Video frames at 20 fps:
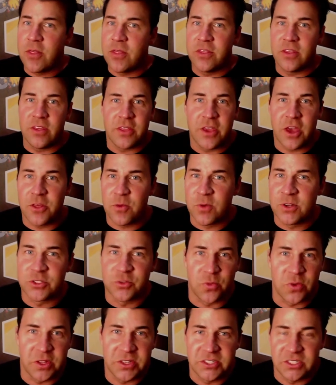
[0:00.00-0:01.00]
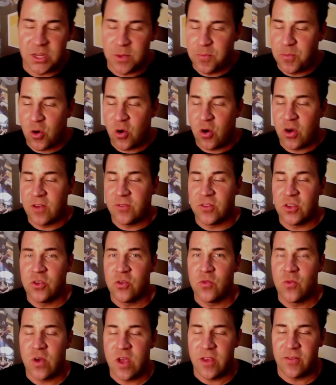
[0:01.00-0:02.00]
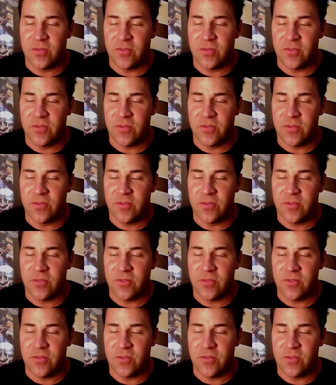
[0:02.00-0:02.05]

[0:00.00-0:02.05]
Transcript: The other one's really simple. If you